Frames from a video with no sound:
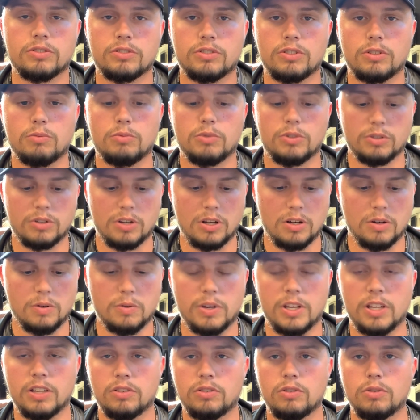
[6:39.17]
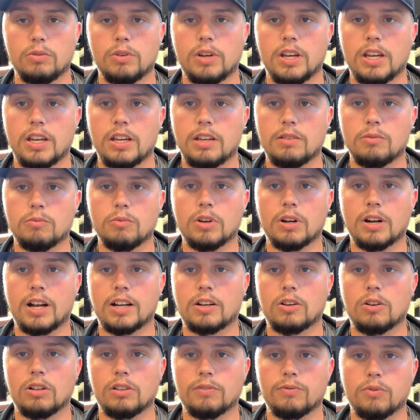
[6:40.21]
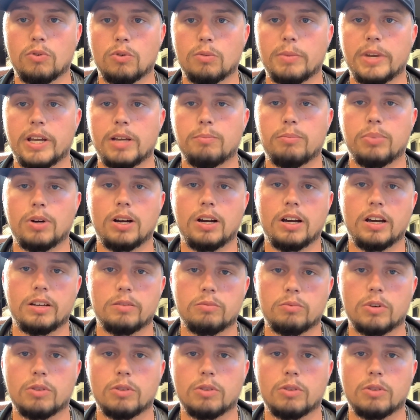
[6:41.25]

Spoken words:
So we'll go into what I call a 4-man pod,